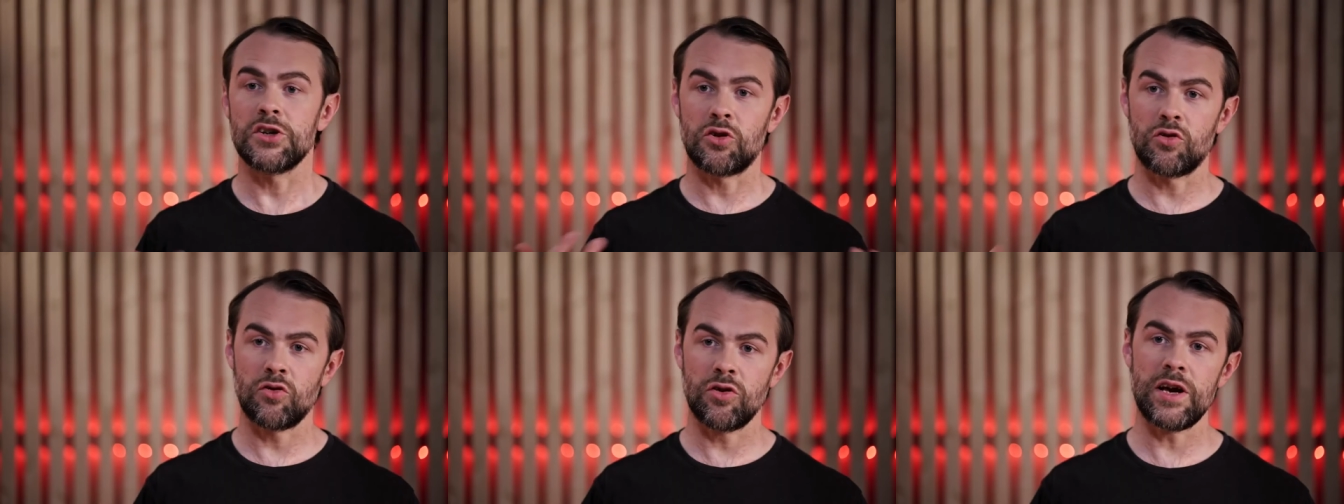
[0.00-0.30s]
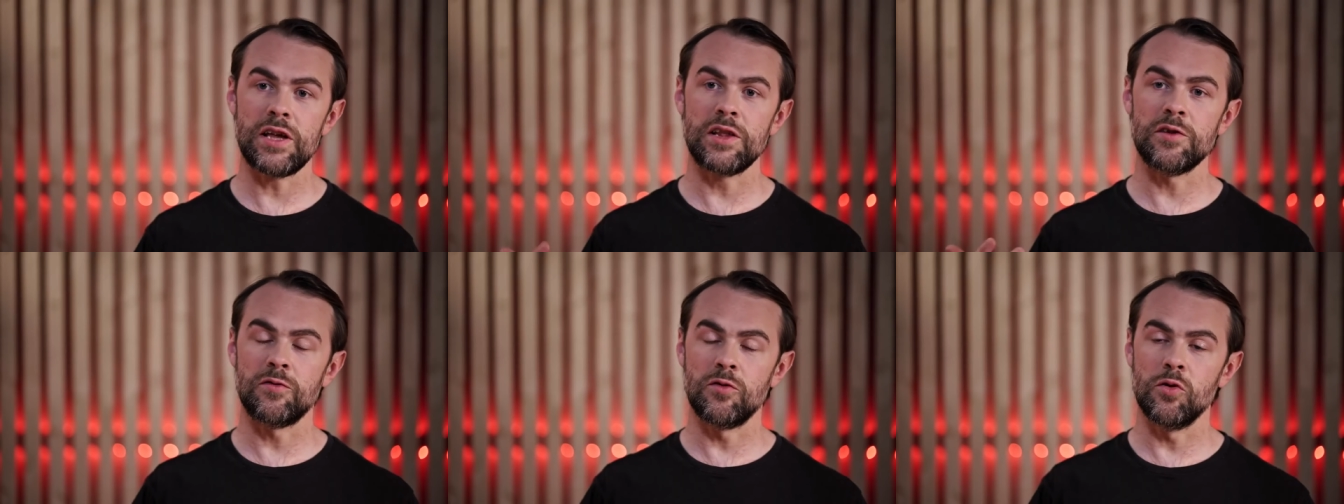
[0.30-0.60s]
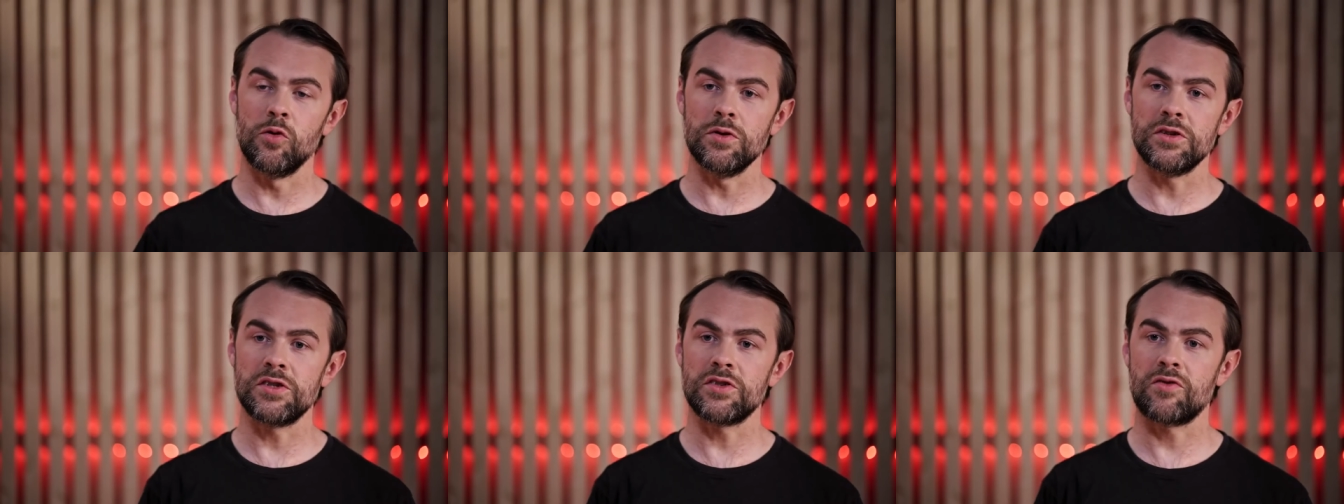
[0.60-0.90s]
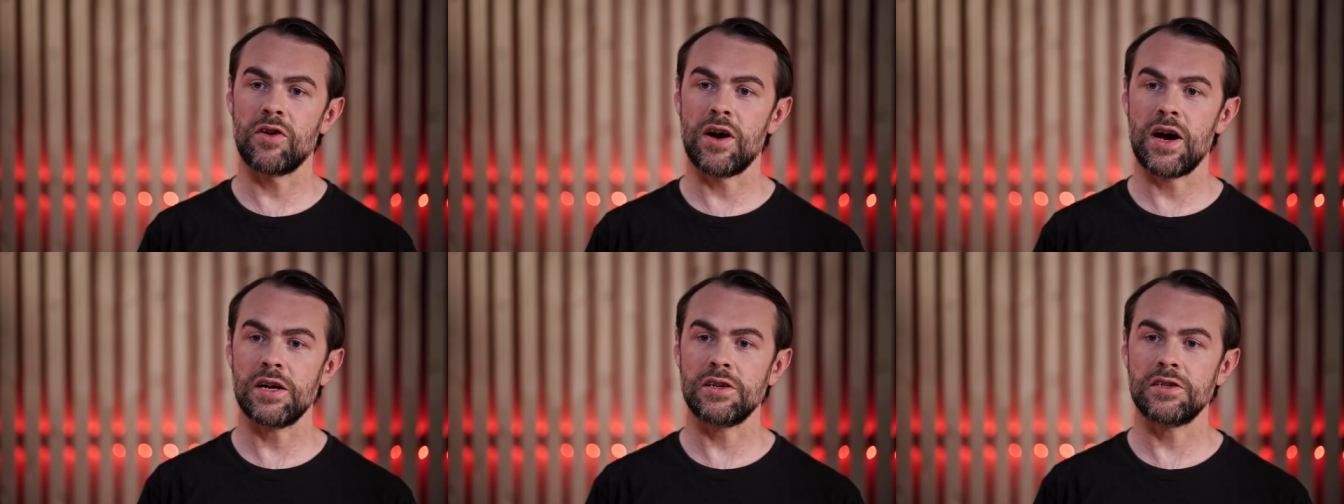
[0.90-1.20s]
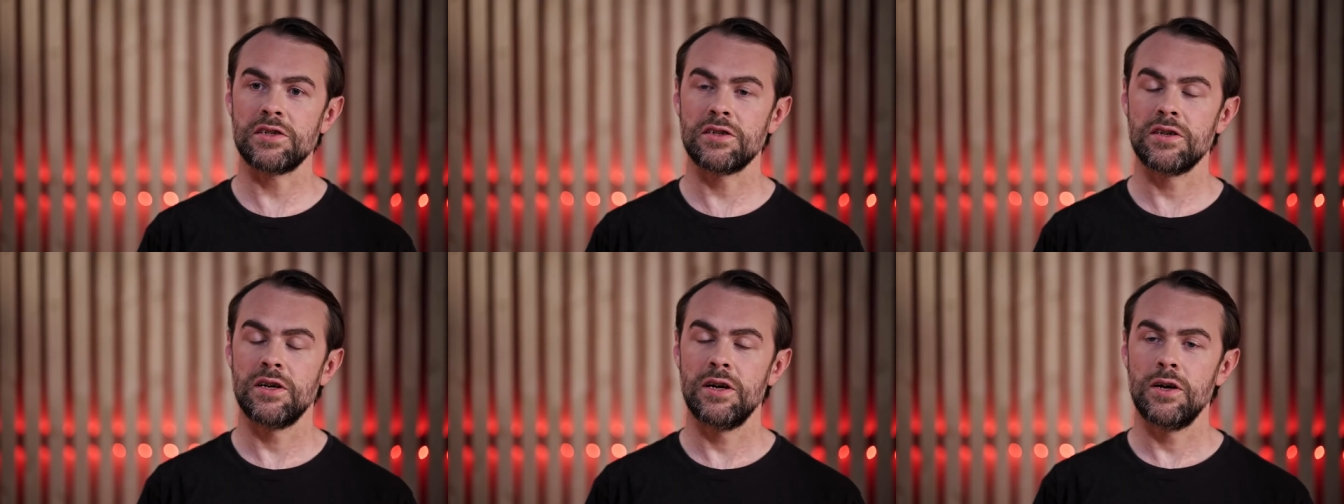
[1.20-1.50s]
To create the forward
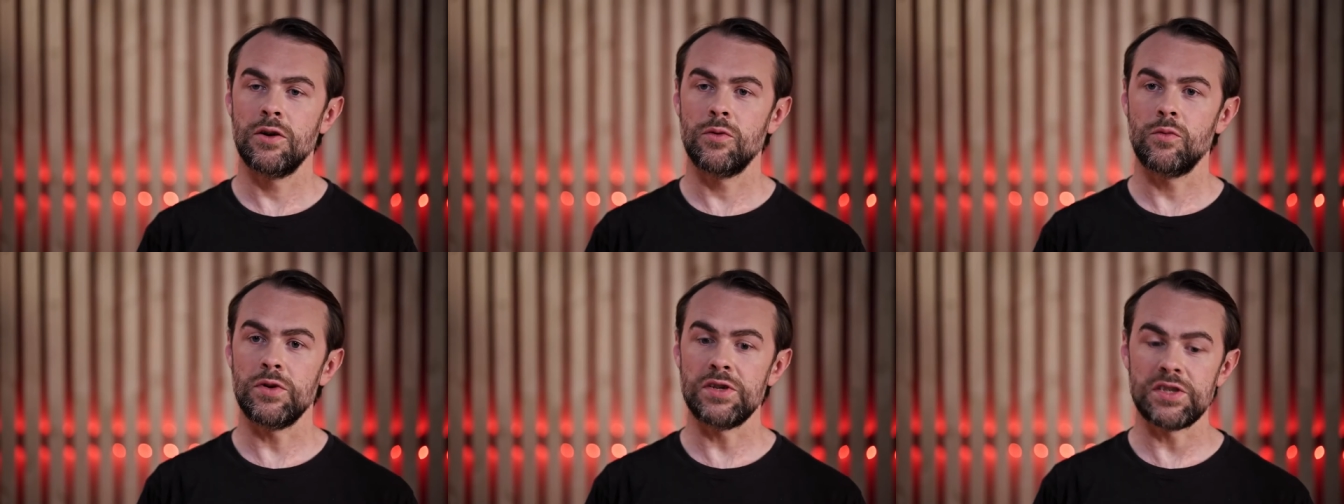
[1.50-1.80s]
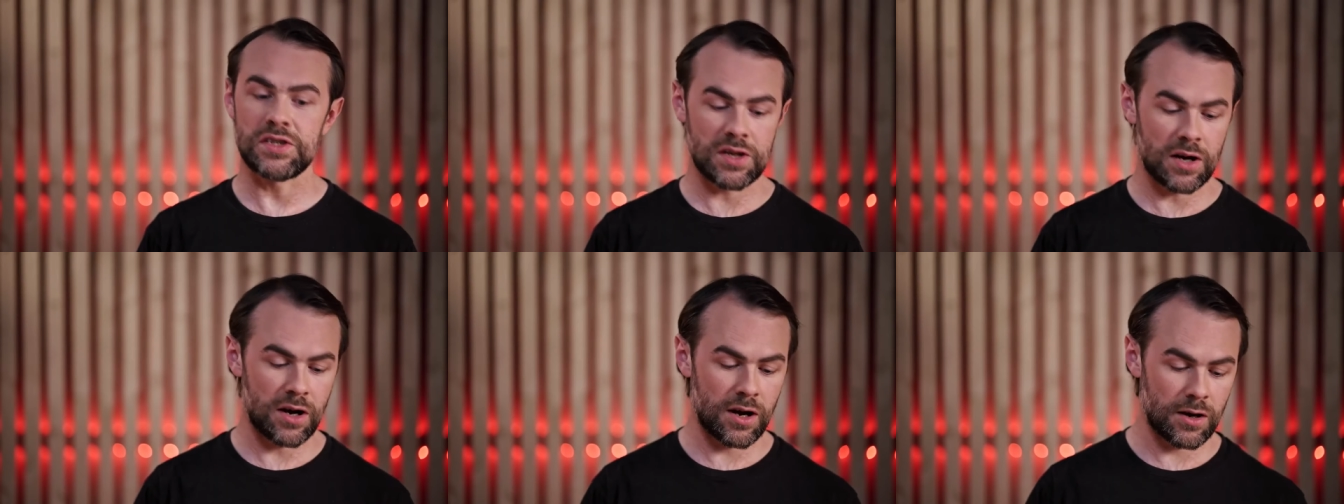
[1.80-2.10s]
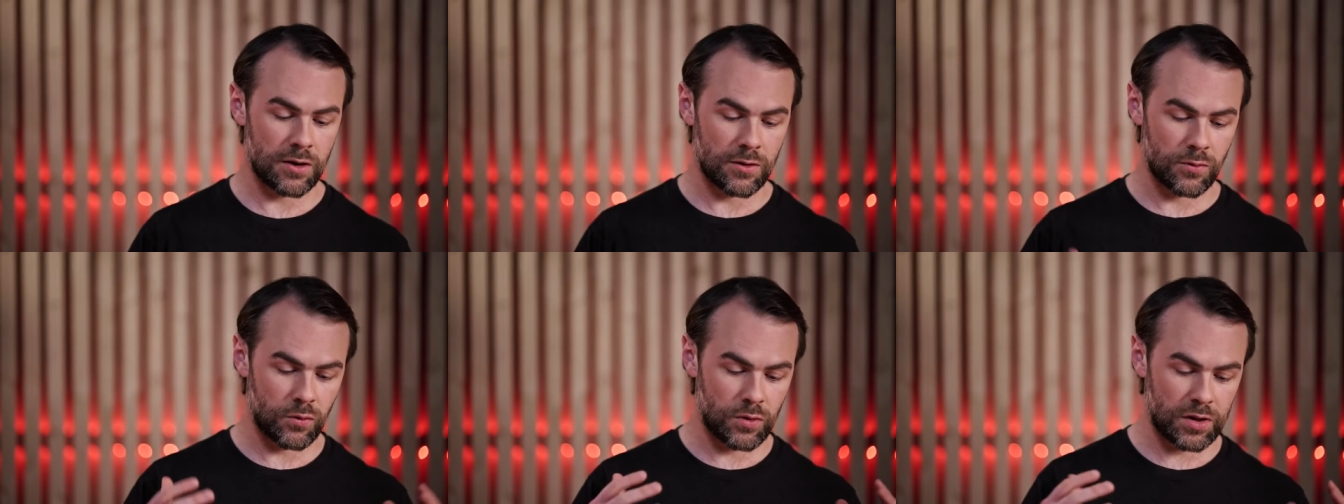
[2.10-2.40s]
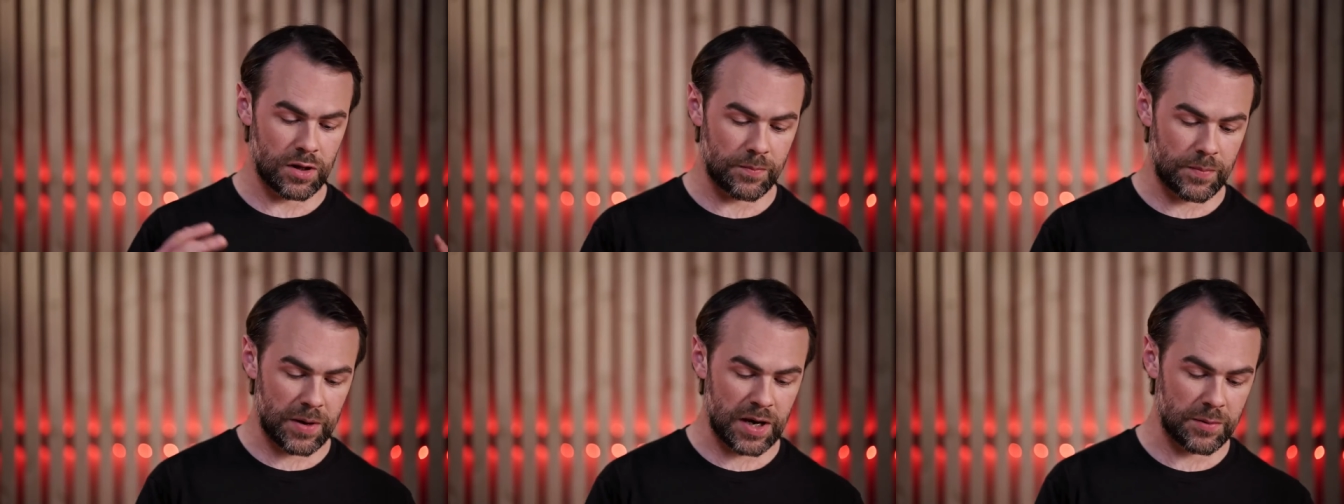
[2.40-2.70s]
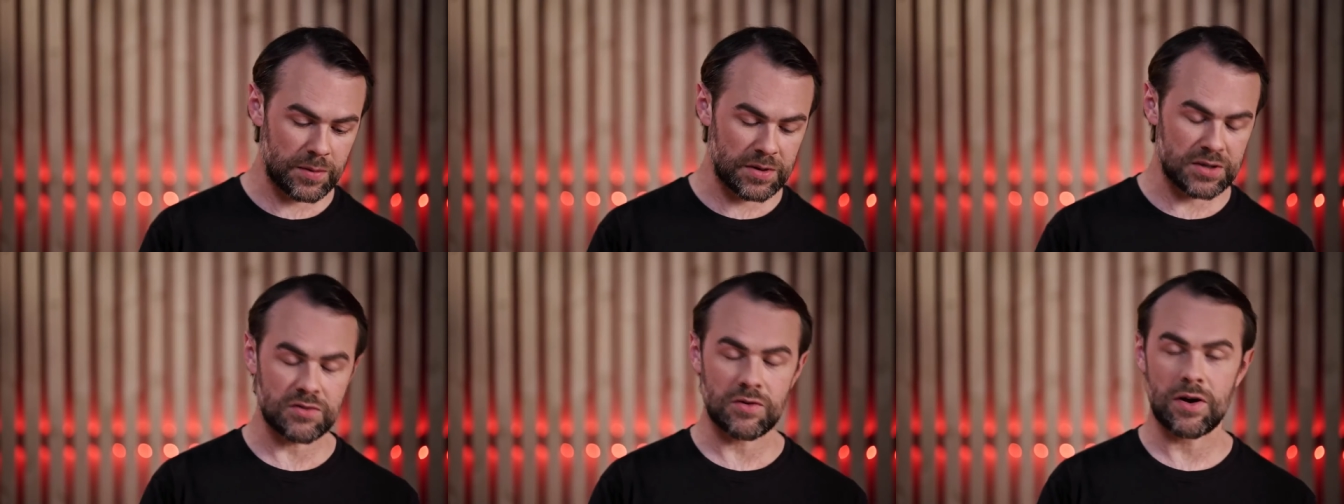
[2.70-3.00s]
scratch, we start with a
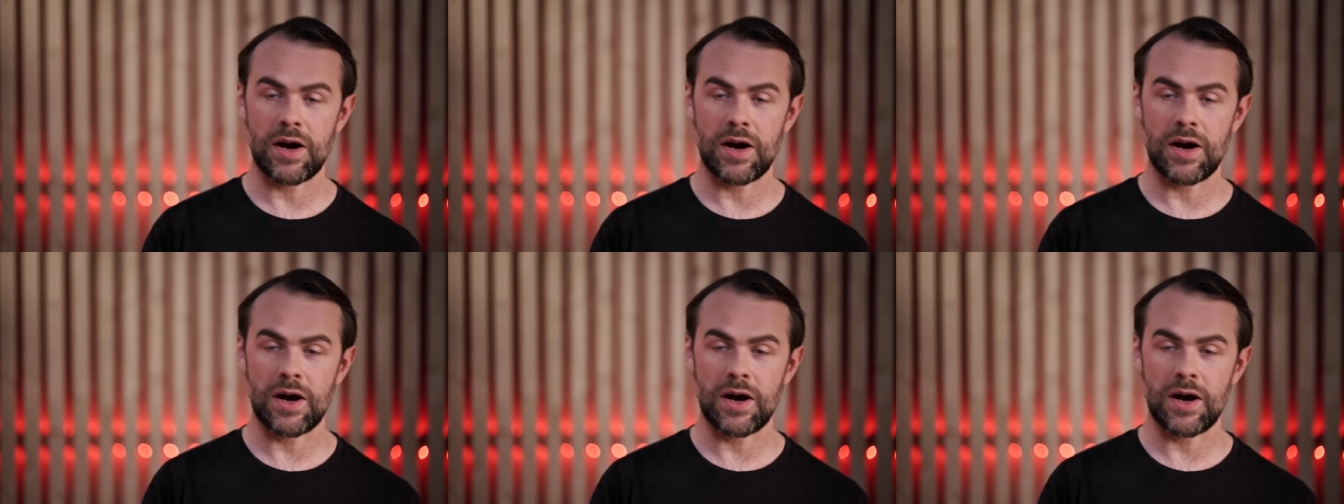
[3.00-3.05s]
baby